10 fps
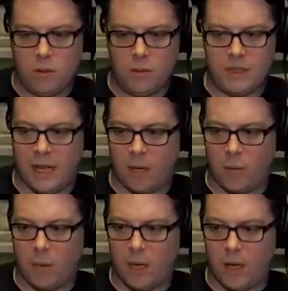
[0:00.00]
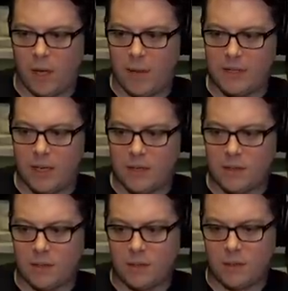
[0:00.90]
What title can we put on that makes sense?
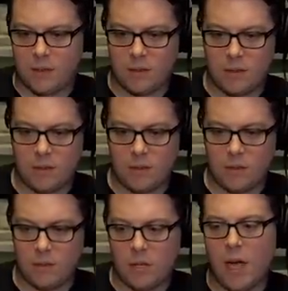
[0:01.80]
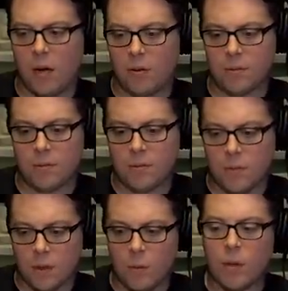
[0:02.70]
Mm-hmm. Oh,
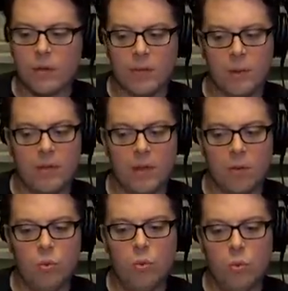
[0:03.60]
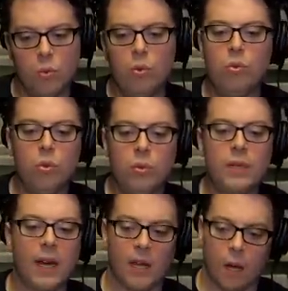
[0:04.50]
well hold on, do we have the, ooh, ooh,
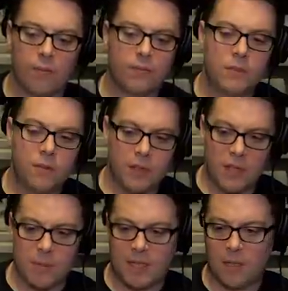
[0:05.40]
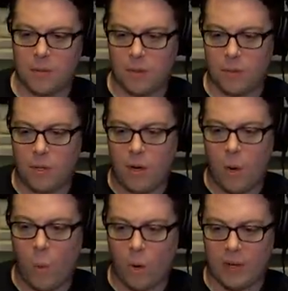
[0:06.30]
there you go, for the
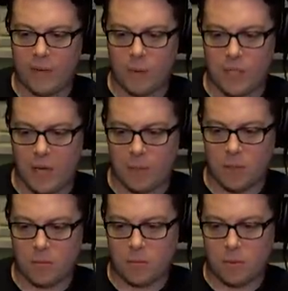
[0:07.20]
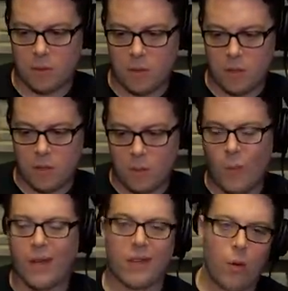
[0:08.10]
WCW World Heavyweight Championship.
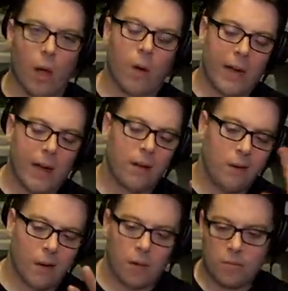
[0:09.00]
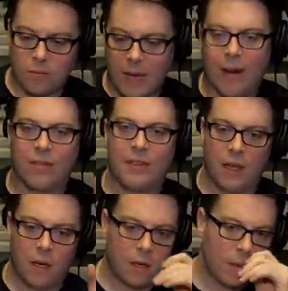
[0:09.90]
Well, you know, you know, I don't have to tell
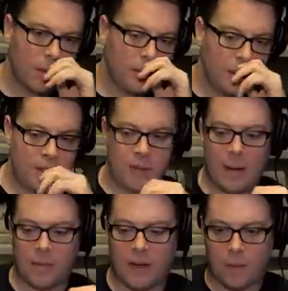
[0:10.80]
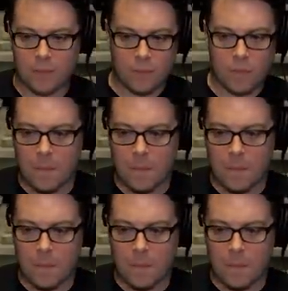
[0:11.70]
you. Let's see what happens now.